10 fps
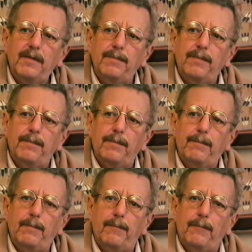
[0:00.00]
that
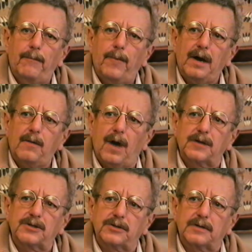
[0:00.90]
experience?
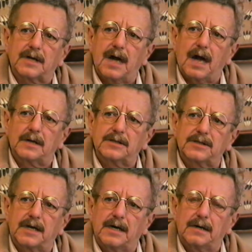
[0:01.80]
Brainwash you in
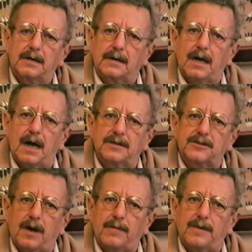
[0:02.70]
college, saying, in
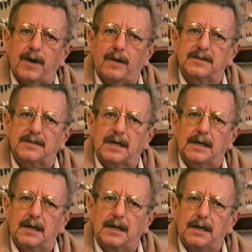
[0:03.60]
college drama department,
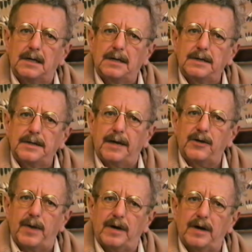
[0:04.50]
saying,
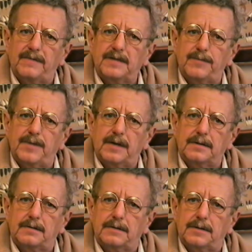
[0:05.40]
now you better have
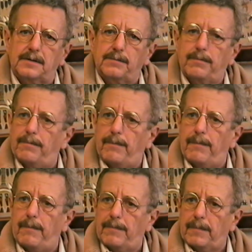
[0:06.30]
something to
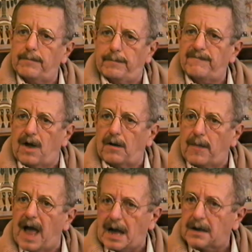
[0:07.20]

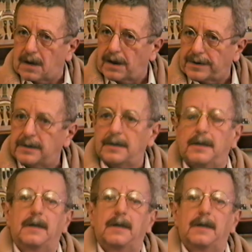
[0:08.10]
fall back on.